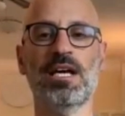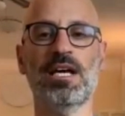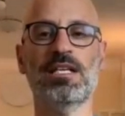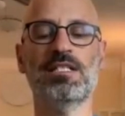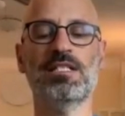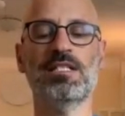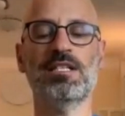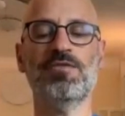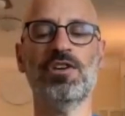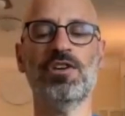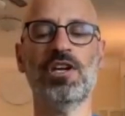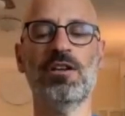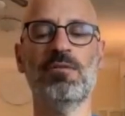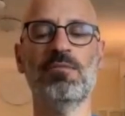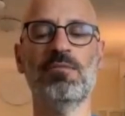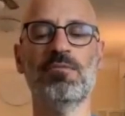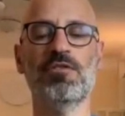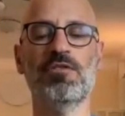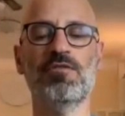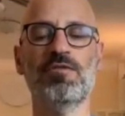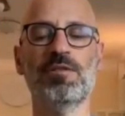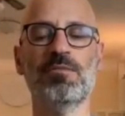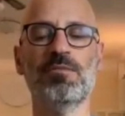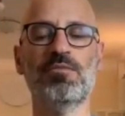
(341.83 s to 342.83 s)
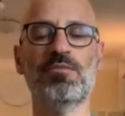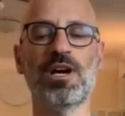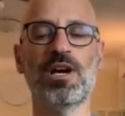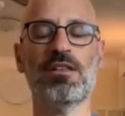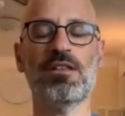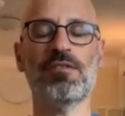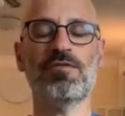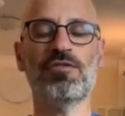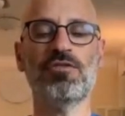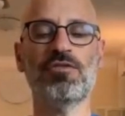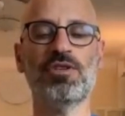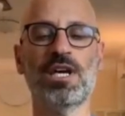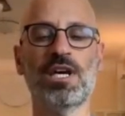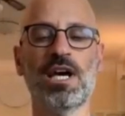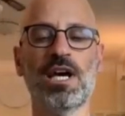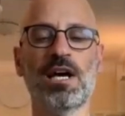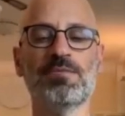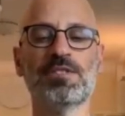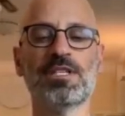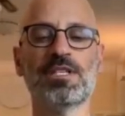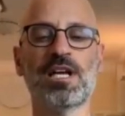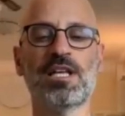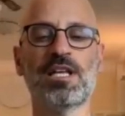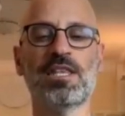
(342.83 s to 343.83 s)
And see if you can move the breath a few
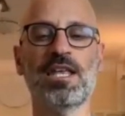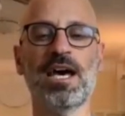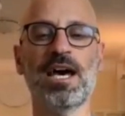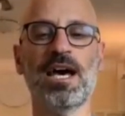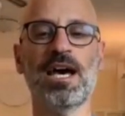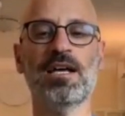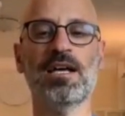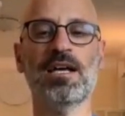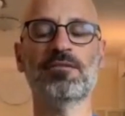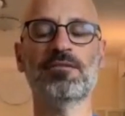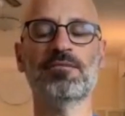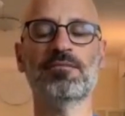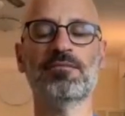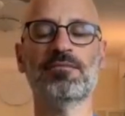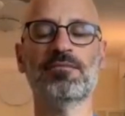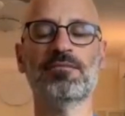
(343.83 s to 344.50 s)
times like that,